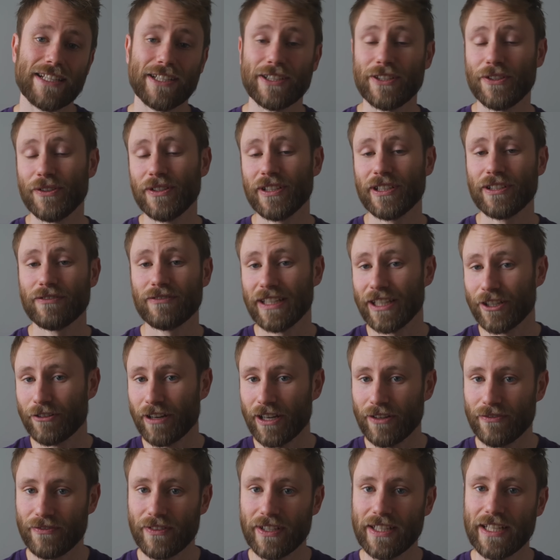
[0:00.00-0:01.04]
including a really
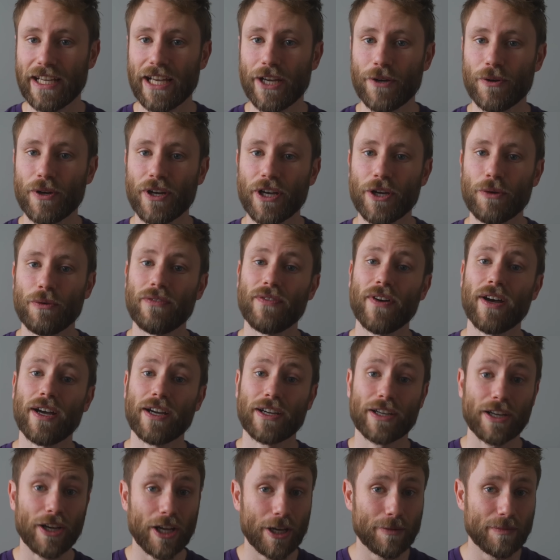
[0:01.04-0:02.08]
great video with
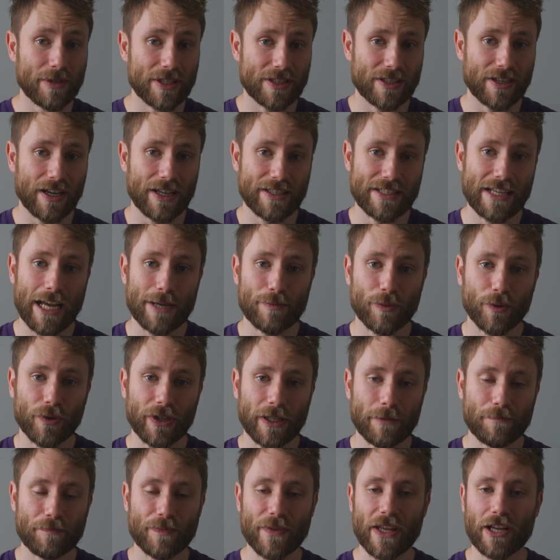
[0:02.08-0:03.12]
our climber's guide to hangboarding,